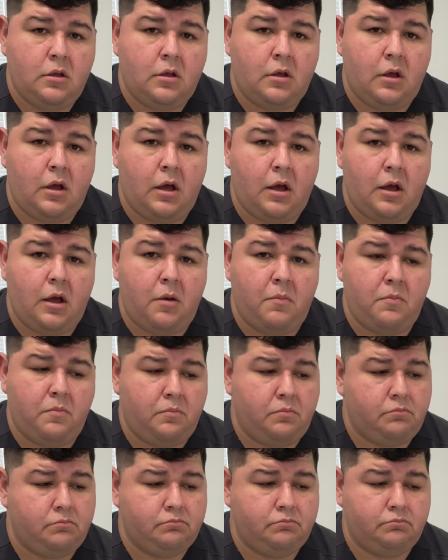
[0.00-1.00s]

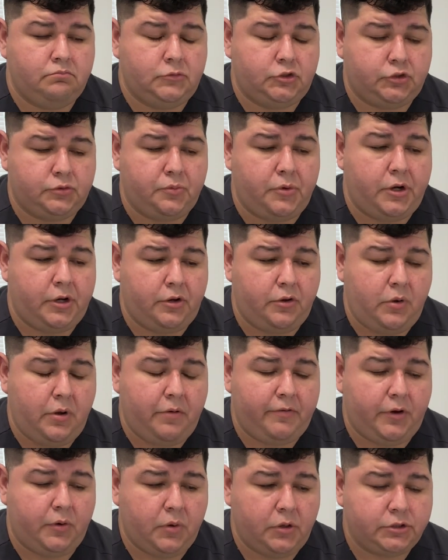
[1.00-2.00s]
Mr. Miranda, do you have
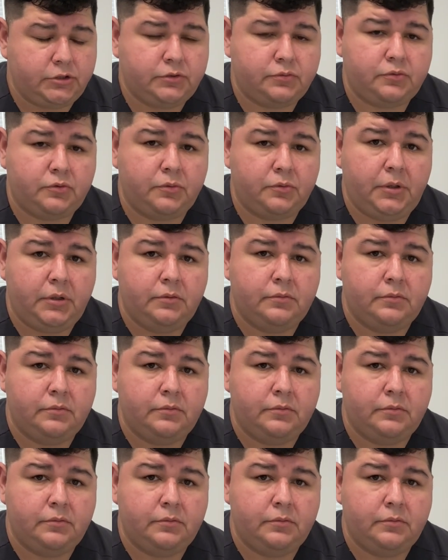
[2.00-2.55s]
any questions for me?